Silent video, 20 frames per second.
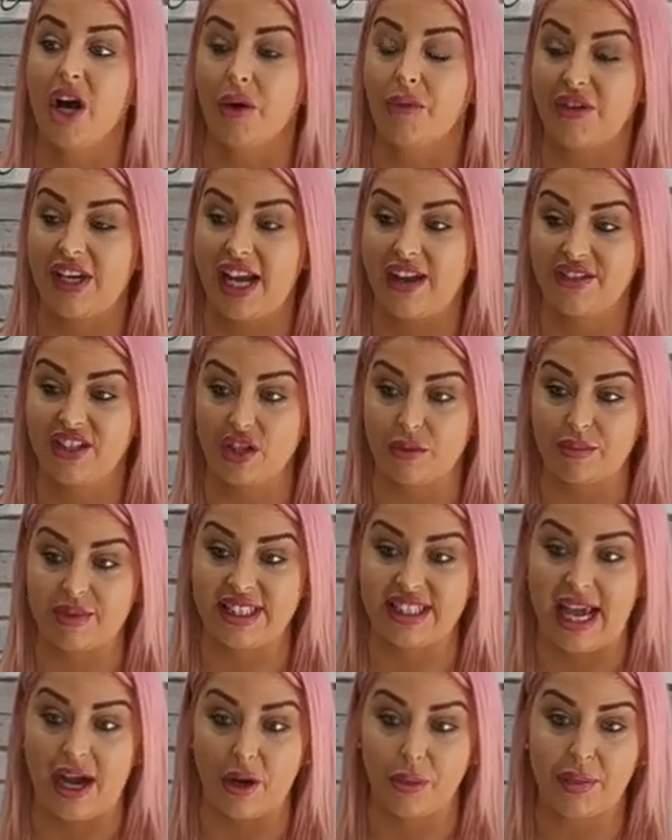Hopefully have something
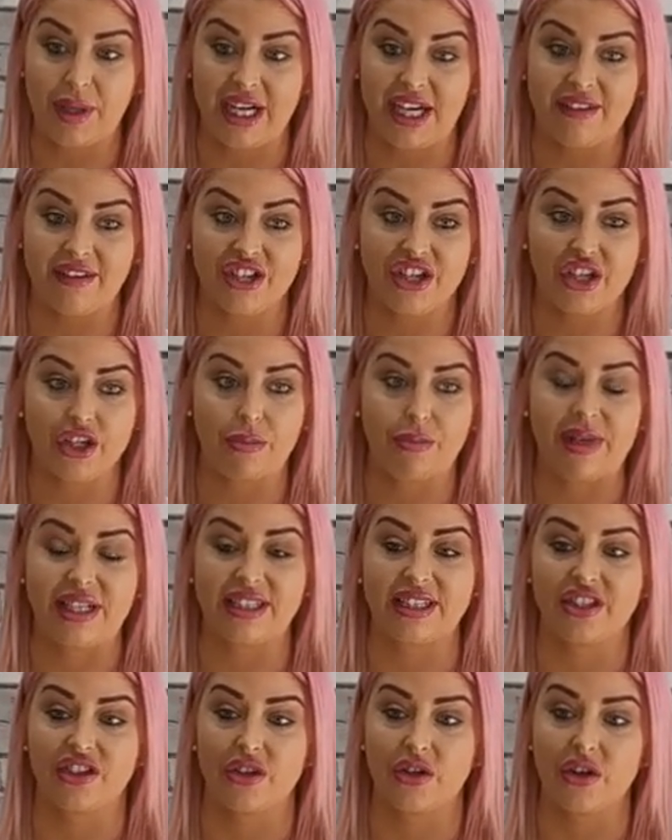set up here as you come
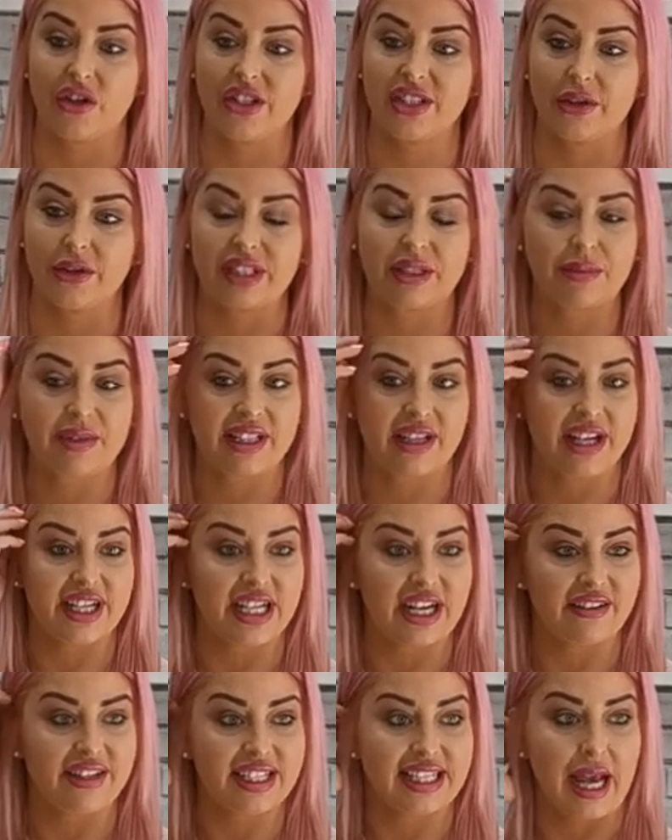in the door, so it's beside
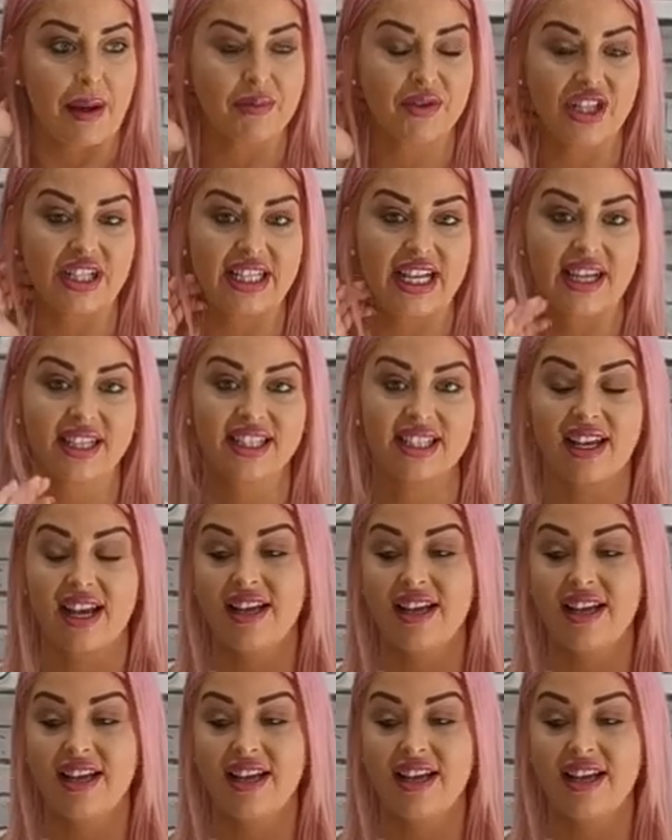our reception desk.